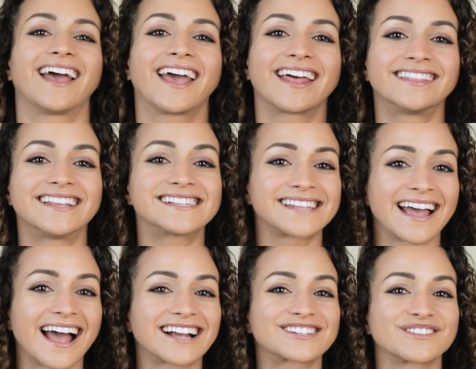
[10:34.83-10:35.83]
And this I
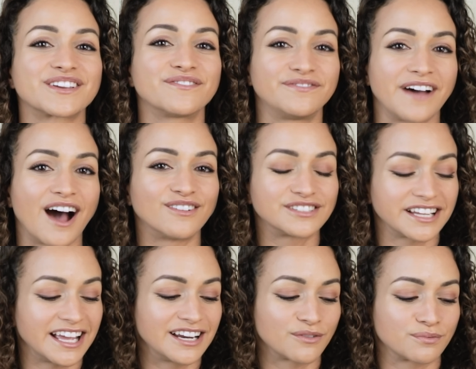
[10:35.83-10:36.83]
actually found
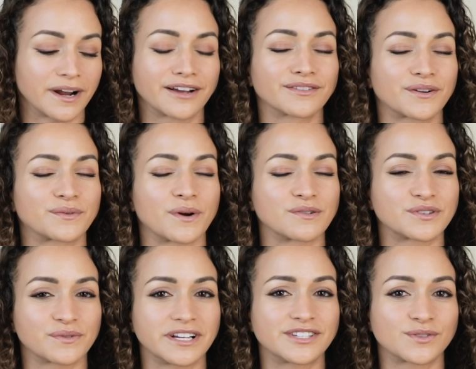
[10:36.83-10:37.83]
in a regular
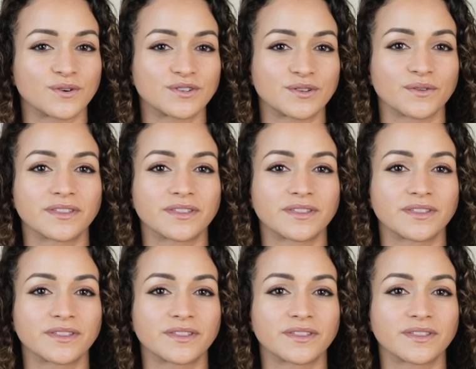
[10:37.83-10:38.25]
grocery store. So